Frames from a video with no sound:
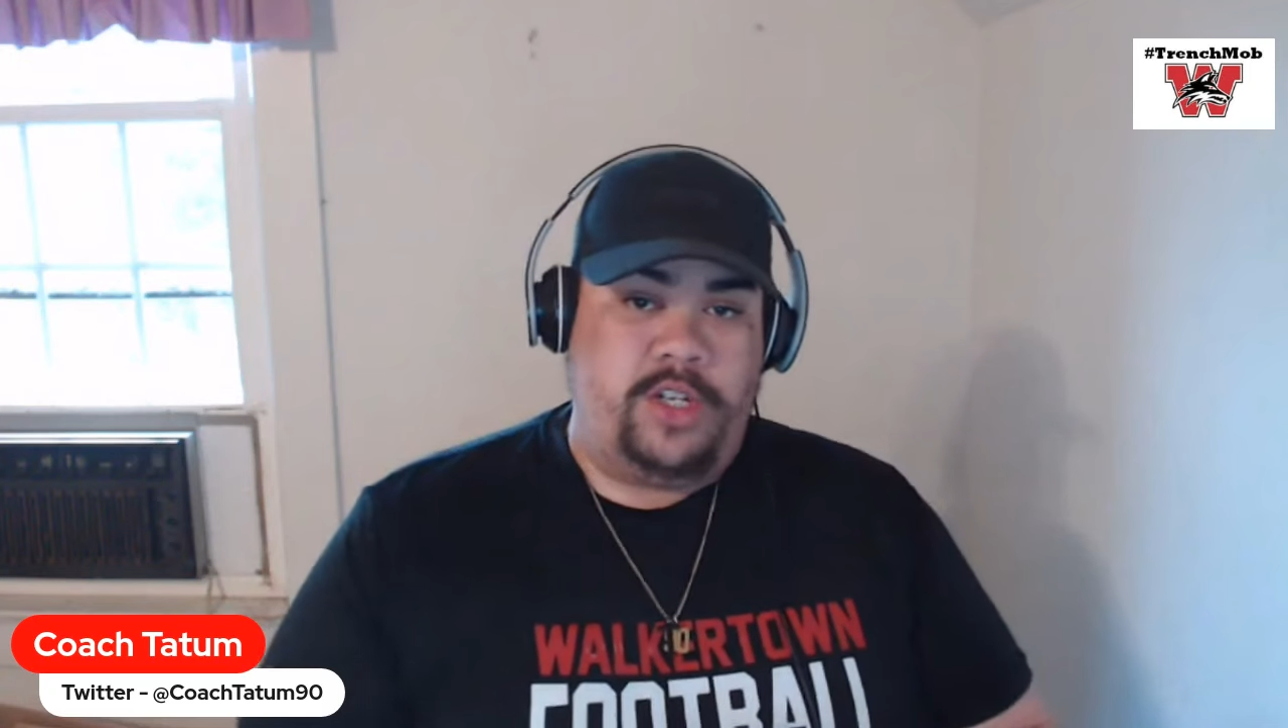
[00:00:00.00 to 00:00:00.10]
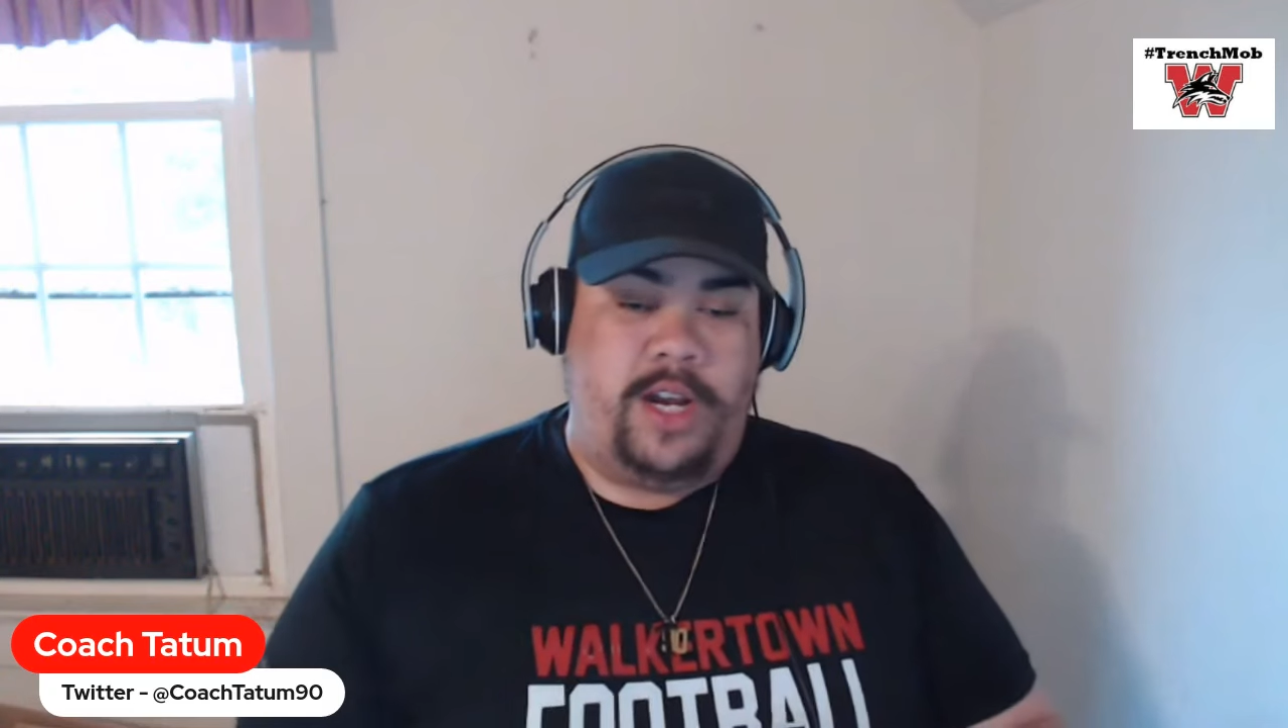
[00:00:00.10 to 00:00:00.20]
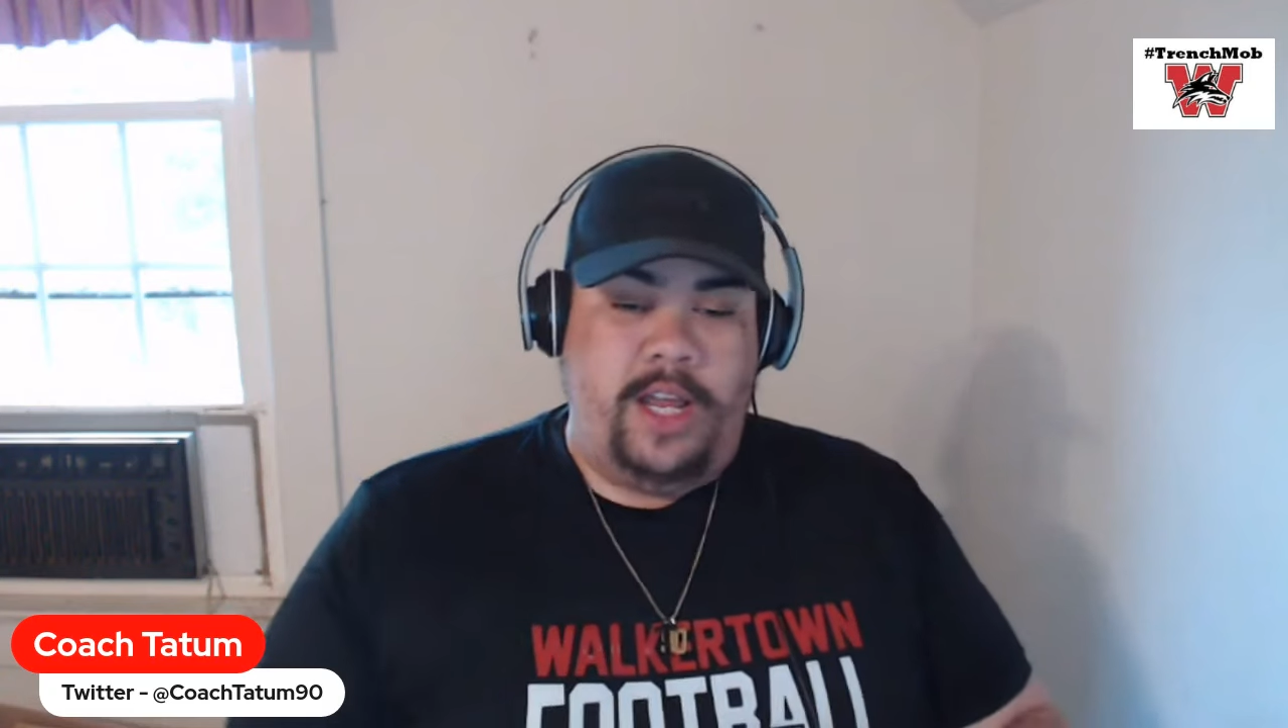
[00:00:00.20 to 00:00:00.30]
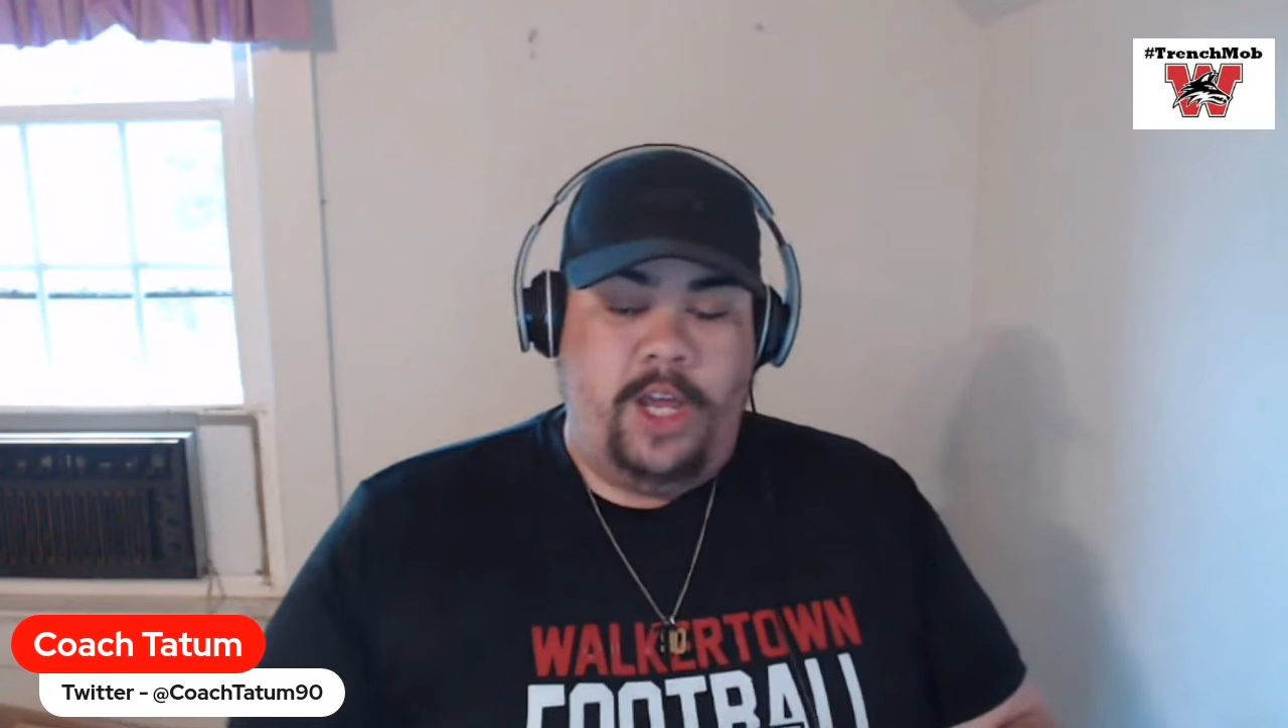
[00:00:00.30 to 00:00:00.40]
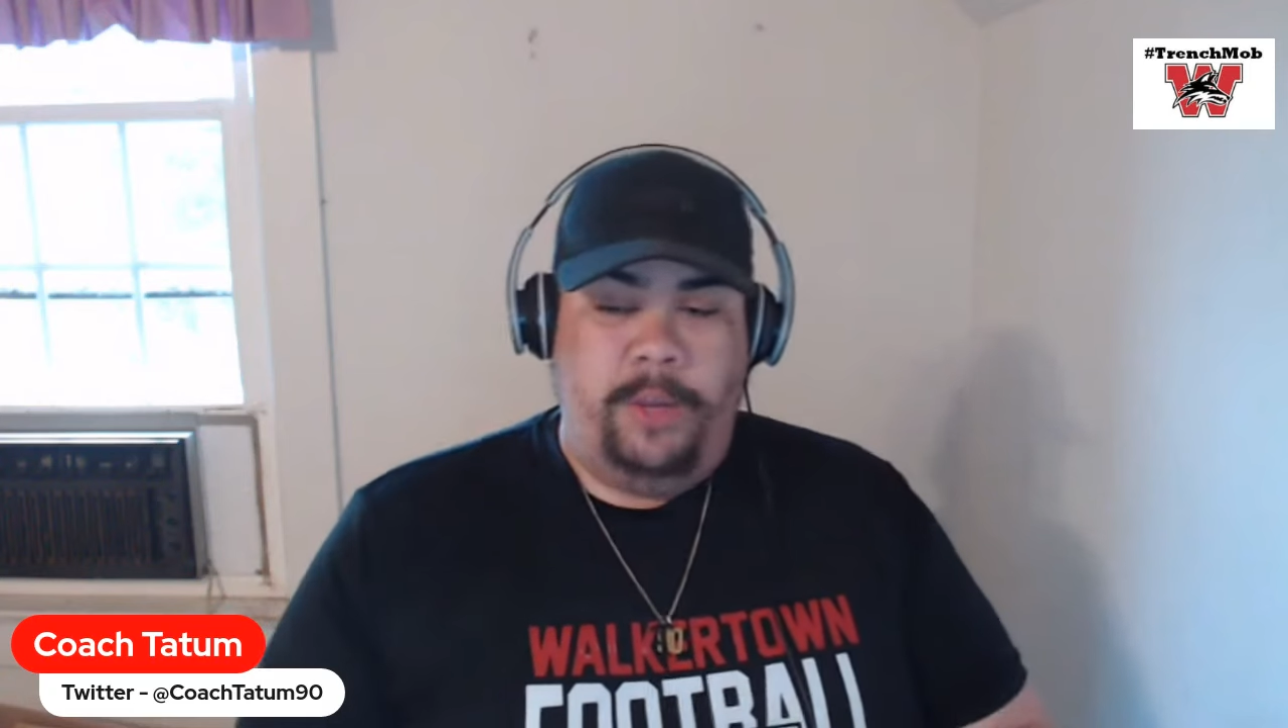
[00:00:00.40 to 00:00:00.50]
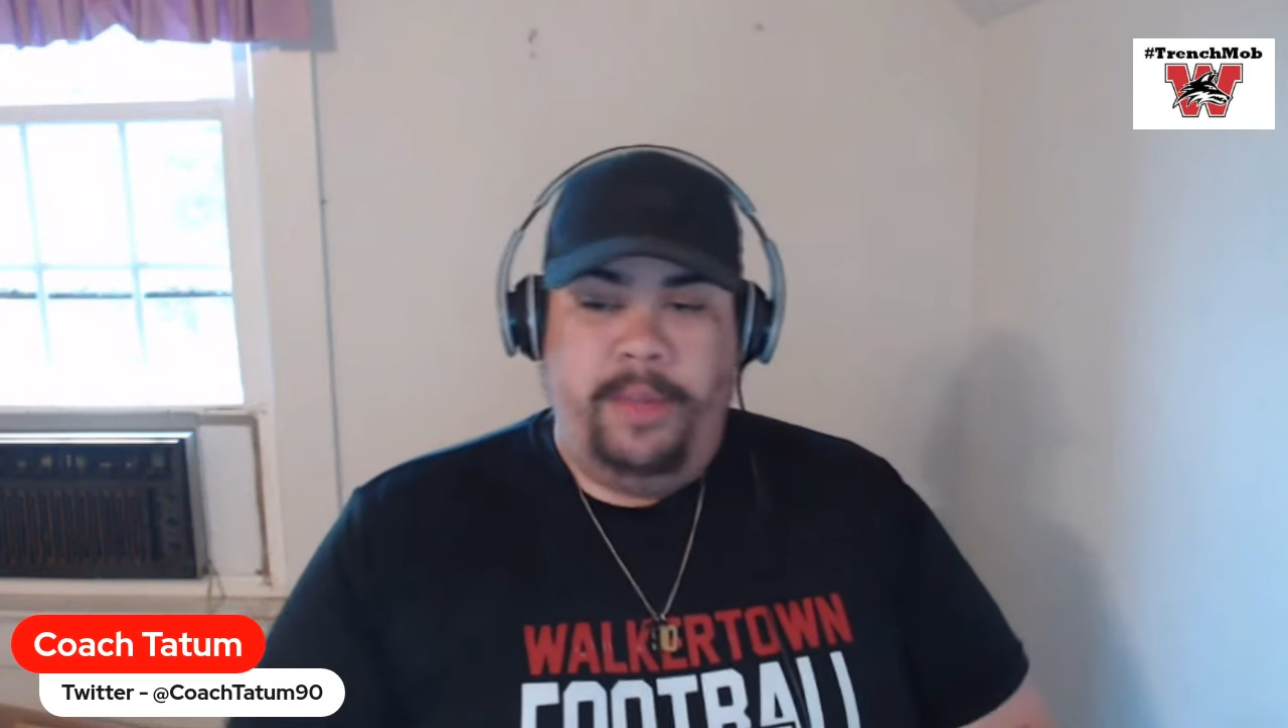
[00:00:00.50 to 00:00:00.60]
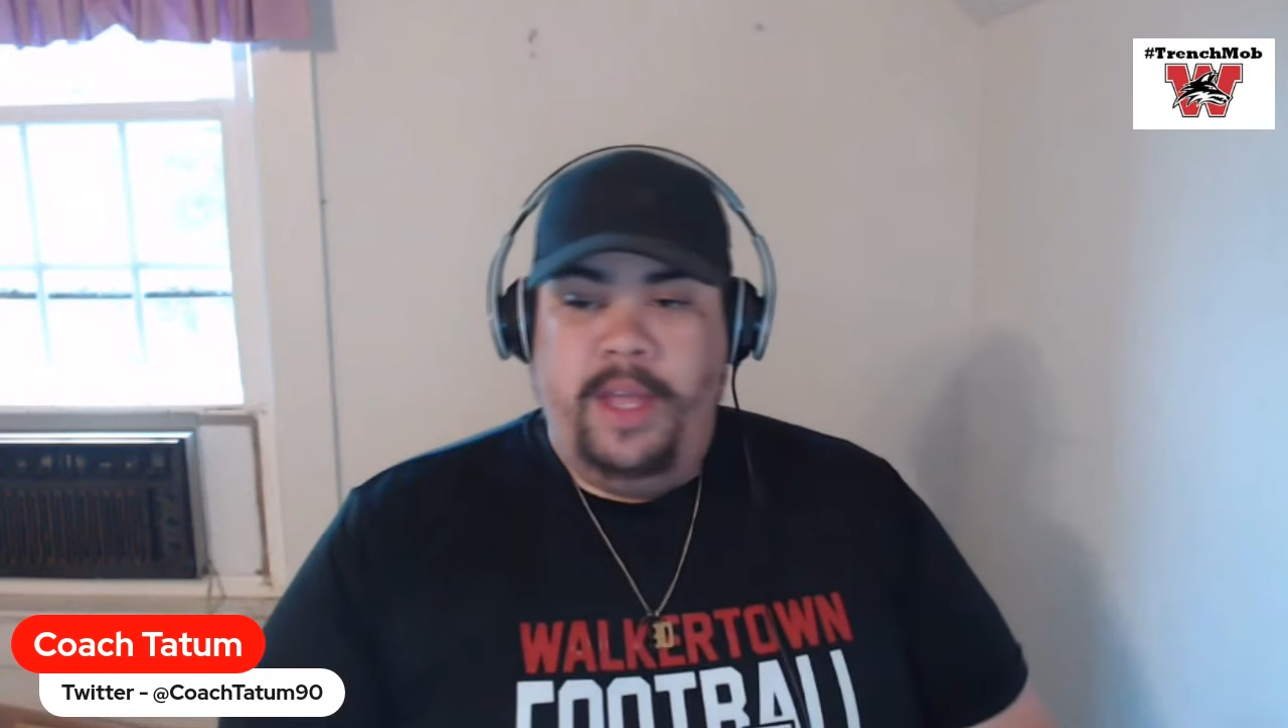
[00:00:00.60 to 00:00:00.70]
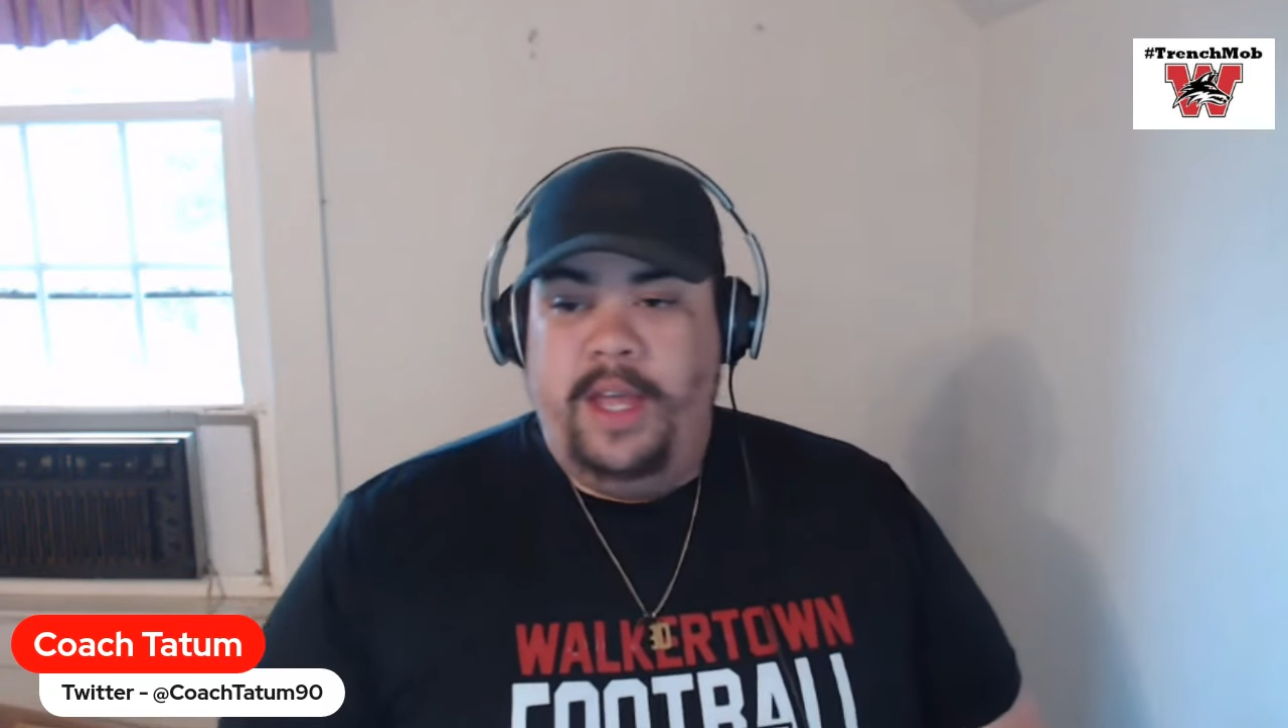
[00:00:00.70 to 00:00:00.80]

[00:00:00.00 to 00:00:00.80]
try to help